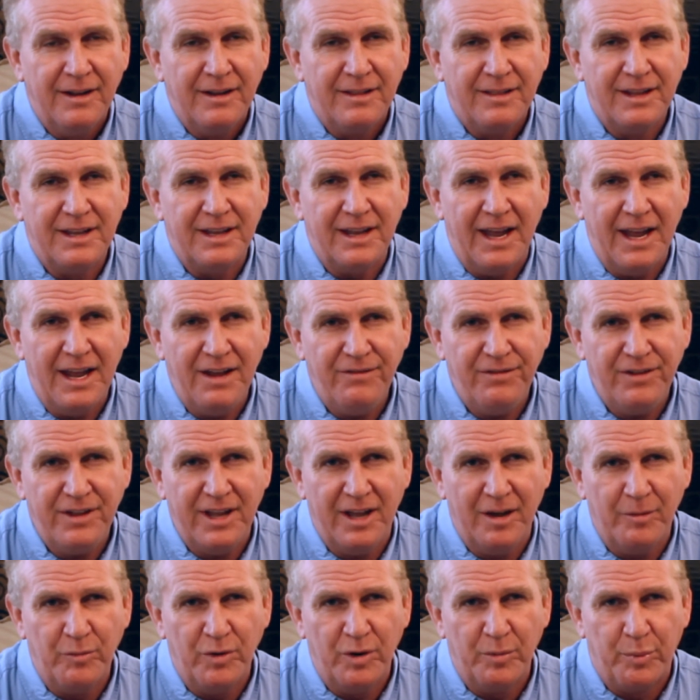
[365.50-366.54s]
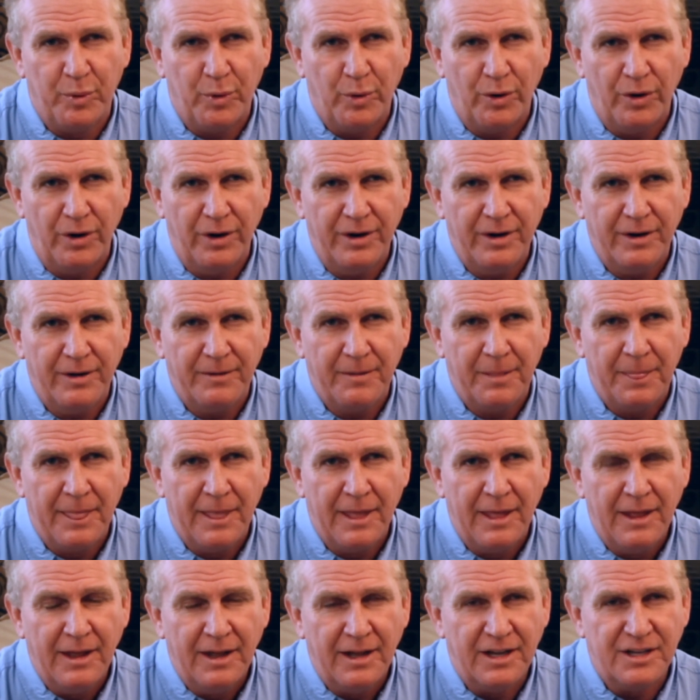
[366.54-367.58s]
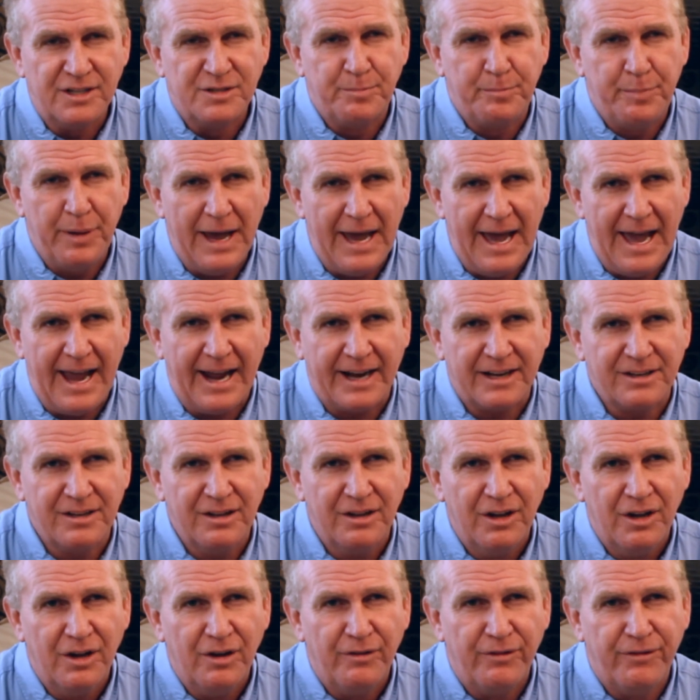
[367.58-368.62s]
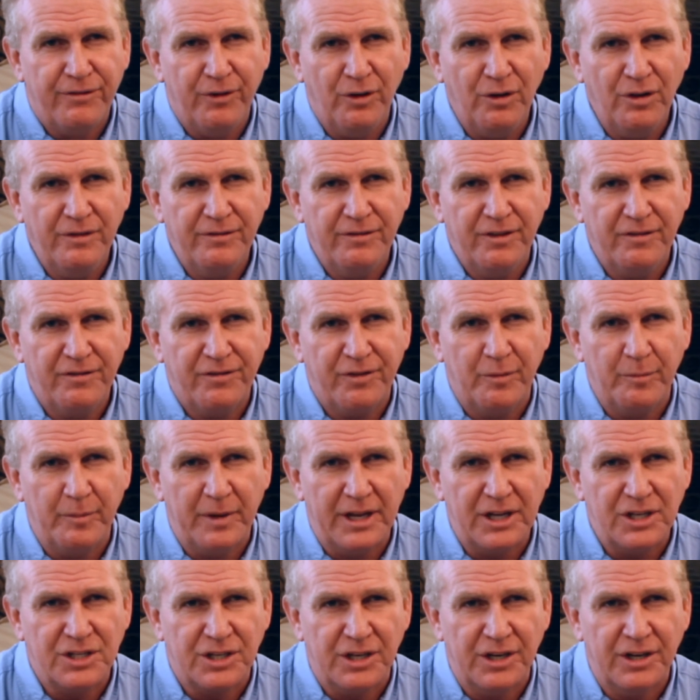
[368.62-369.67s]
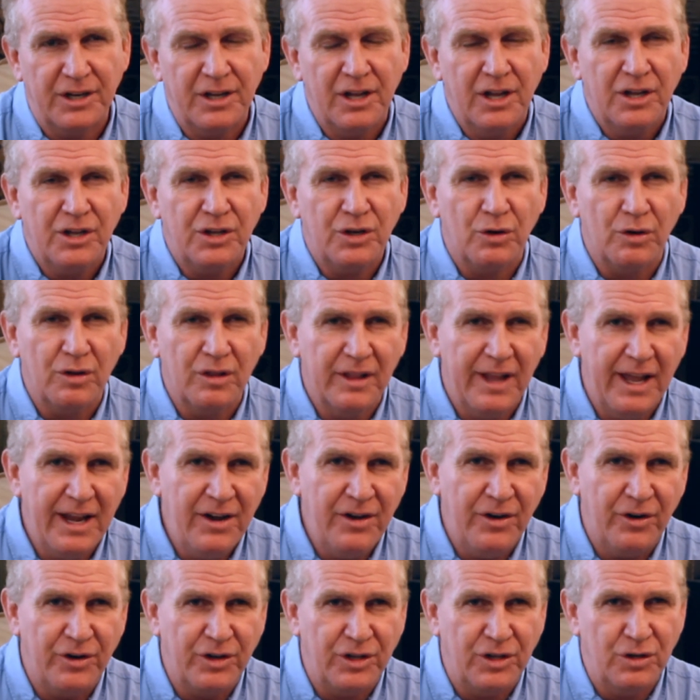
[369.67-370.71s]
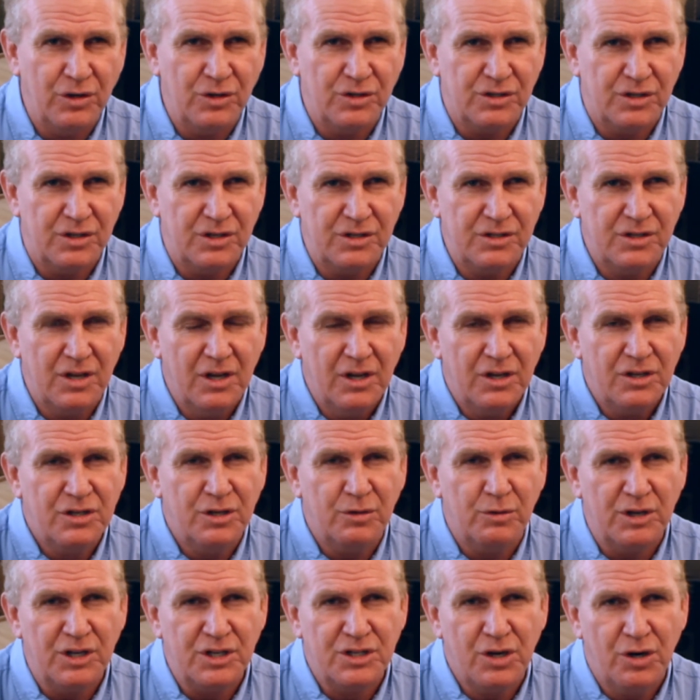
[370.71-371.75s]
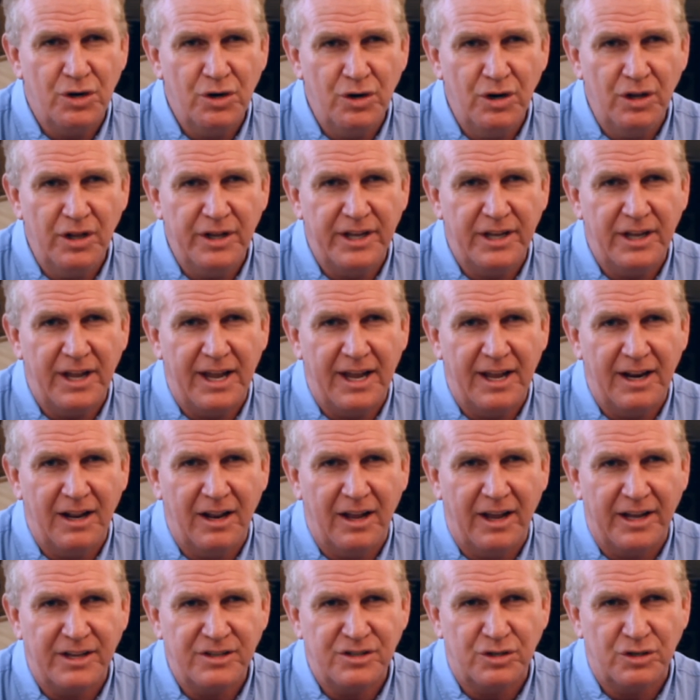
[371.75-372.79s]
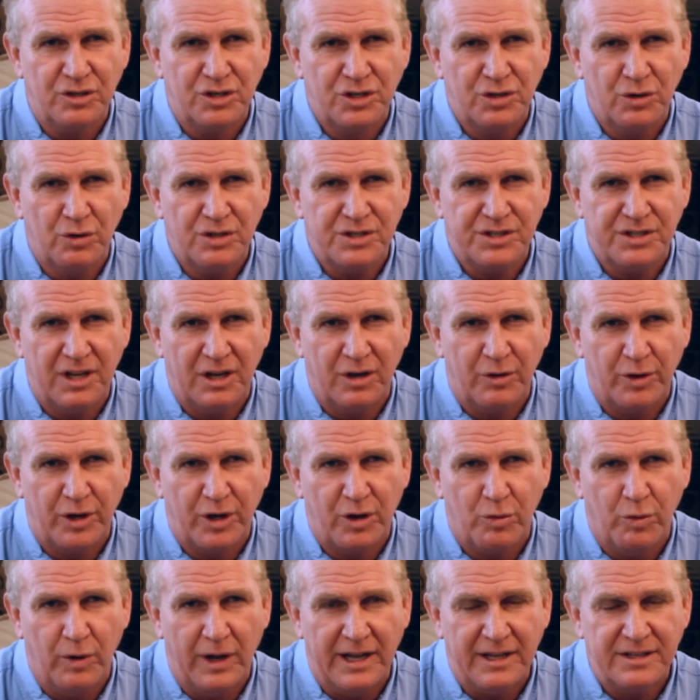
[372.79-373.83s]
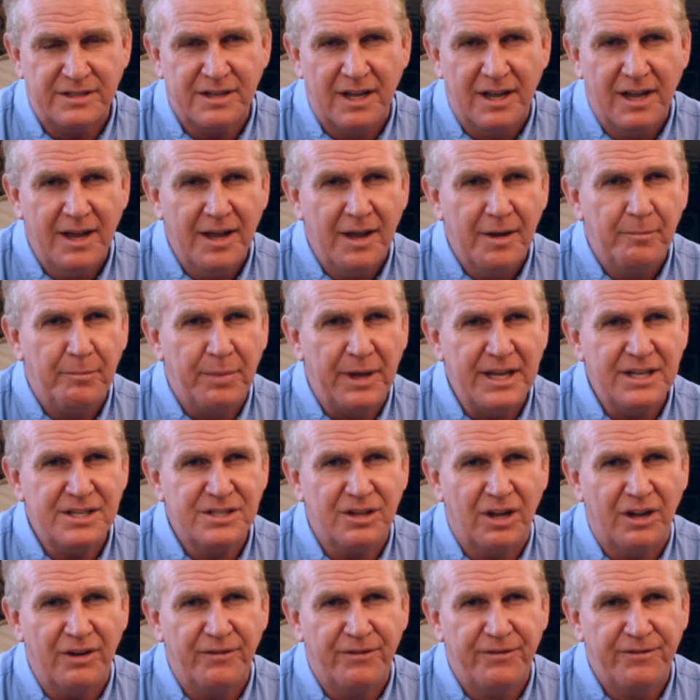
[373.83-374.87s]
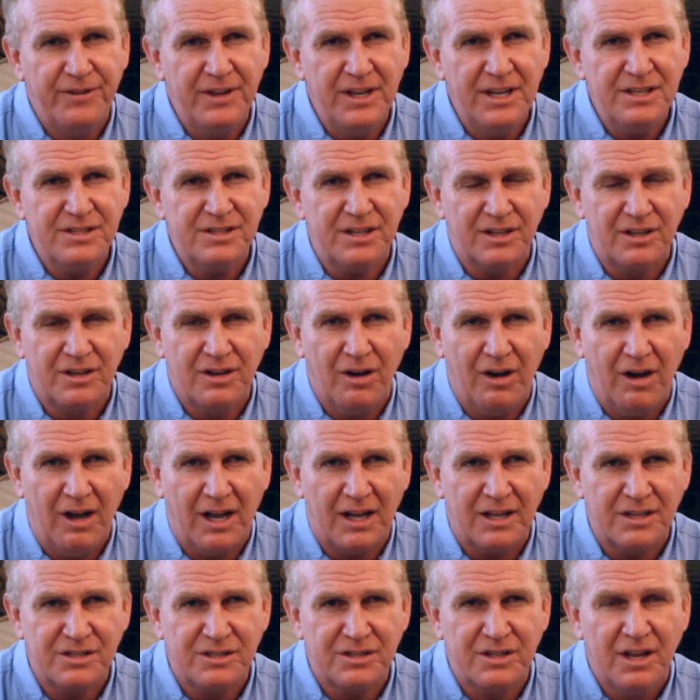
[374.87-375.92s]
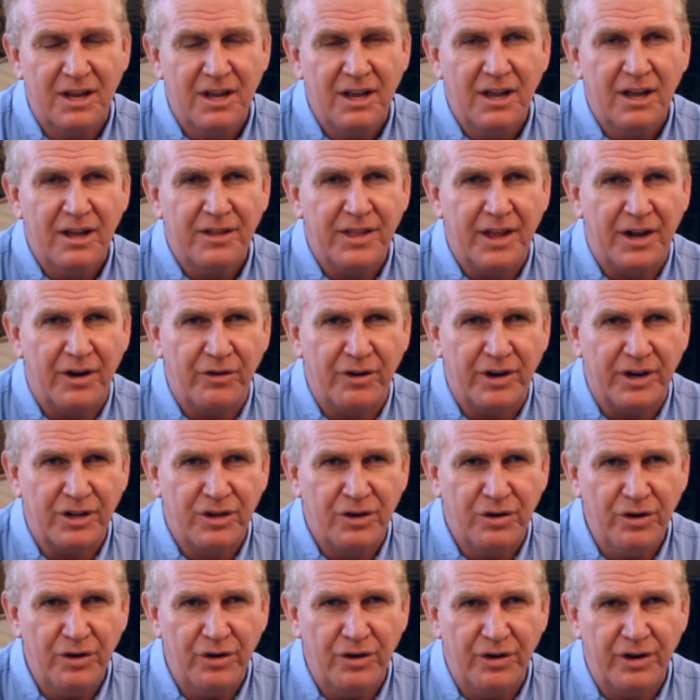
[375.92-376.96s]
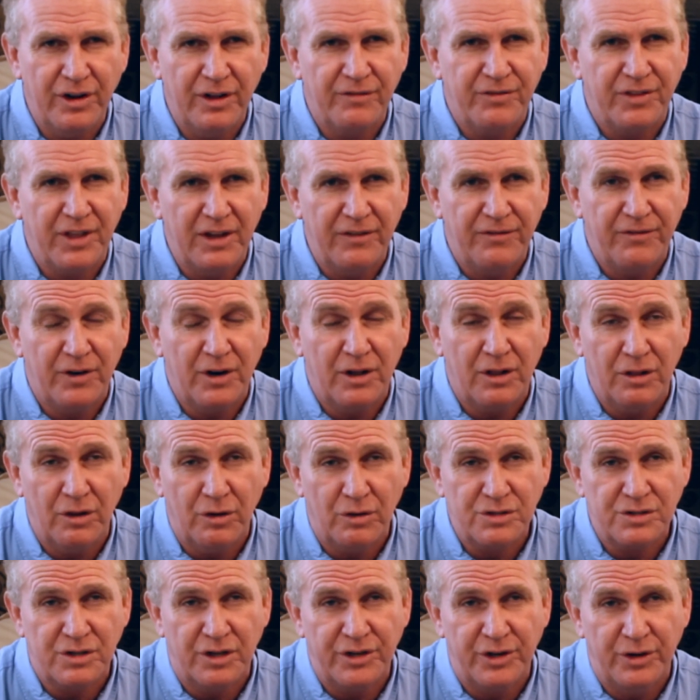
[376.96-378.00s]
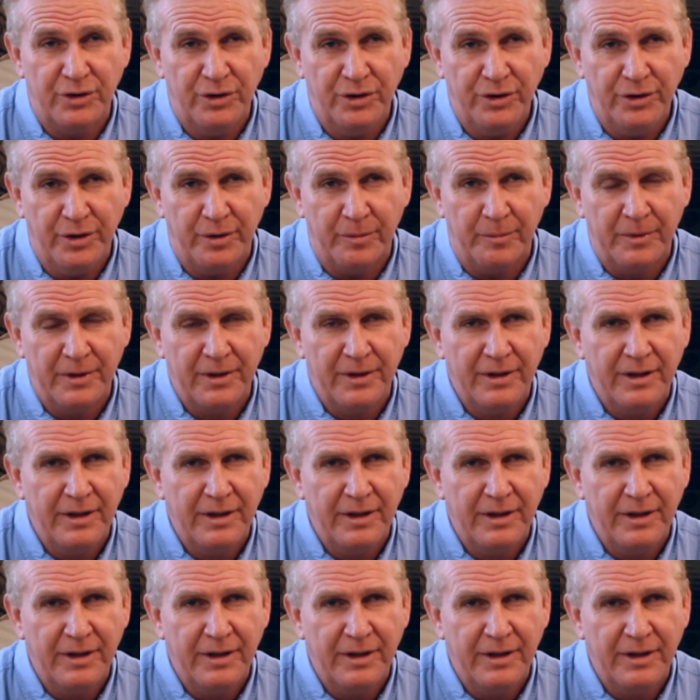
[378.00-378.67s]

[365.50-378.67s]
The AVM report is packed full of information your lender uses to internally analyze your short sale request based on fees and costs that are incurred if they foreclose on your home.